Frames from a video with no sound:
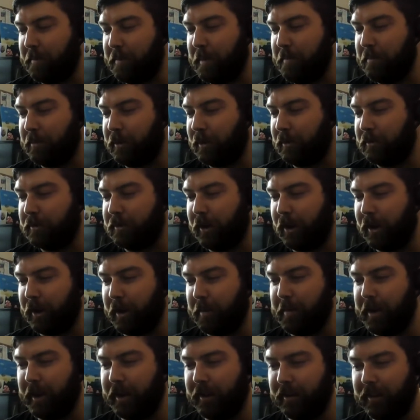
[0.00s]
of people don't talk
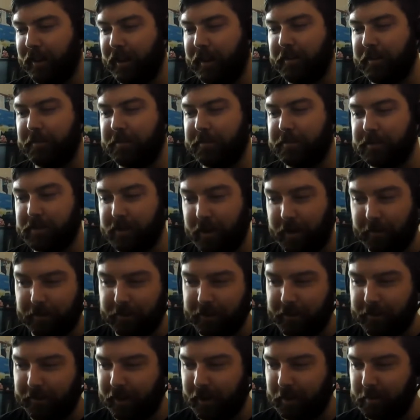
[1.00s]
about a lot of
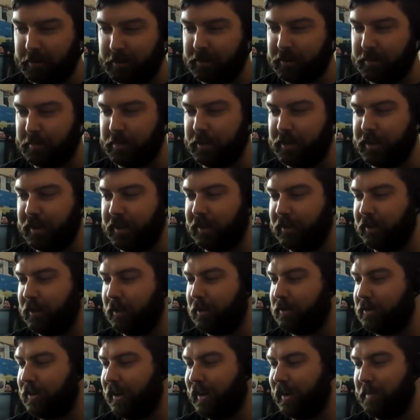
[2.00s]
software developers in particular
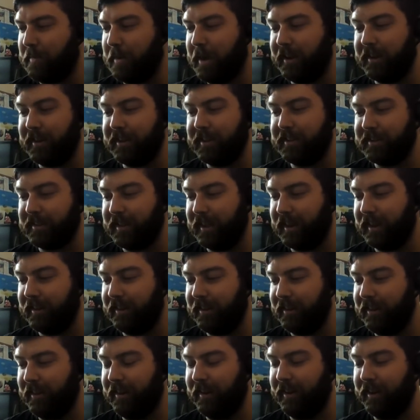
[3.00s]
don't talk about is that
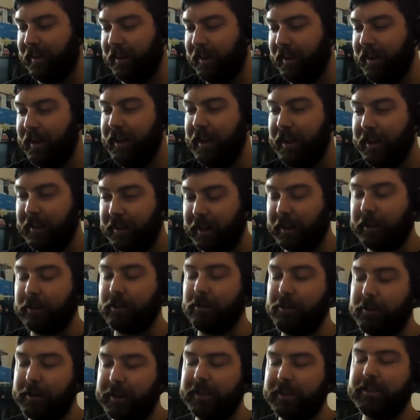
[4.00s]
uh, like
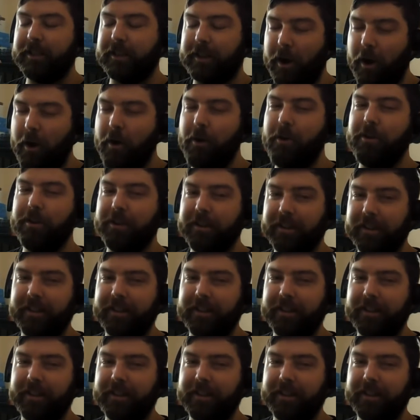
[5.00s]
learning to code